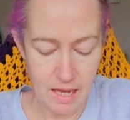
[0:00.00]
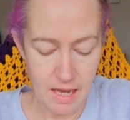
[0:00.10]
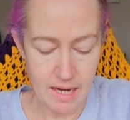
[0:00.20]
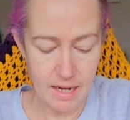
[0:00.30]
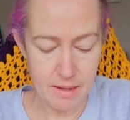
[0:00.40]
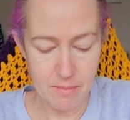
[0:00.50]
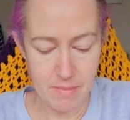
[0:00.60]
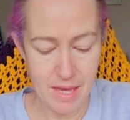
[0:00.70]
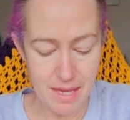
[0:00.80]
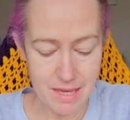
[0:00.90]
And I'm
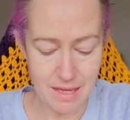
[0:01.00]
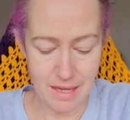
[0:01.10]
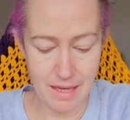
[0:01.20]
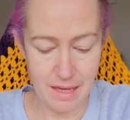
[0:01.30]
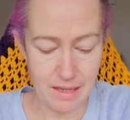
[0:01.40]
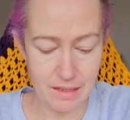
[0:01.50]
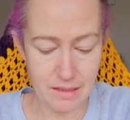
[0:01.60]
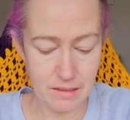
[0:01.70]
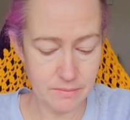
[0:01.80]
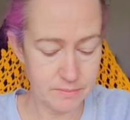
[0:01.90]

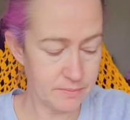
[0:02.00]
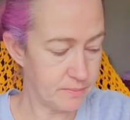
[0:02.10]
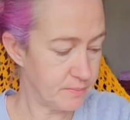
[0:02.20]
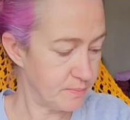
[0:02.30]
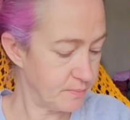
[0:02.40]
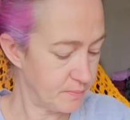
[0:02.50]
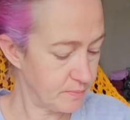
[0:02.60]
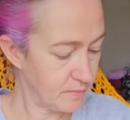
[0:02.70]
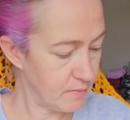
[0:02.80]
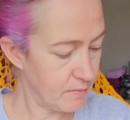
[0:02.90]
making,
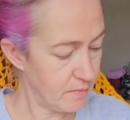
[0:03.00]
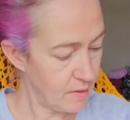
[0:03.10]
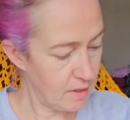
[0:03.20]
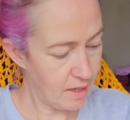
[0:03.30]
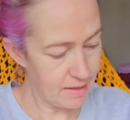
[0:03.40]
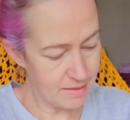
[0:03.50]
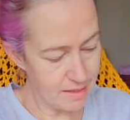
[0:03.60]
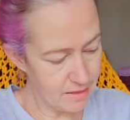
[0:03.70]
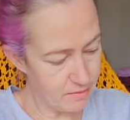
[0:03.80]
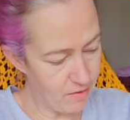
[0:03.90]
I
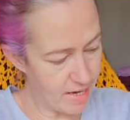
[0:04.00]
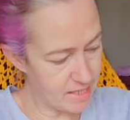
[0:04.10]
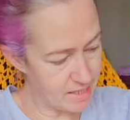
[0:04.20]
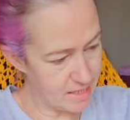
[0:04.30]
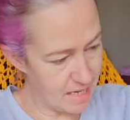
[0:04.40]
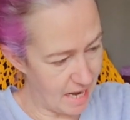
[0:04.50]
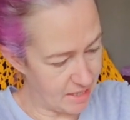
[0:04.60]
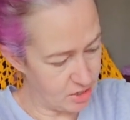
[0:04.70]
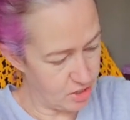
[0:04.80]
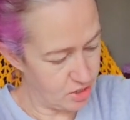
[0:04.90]
think the red is
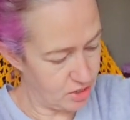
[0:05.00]
attached.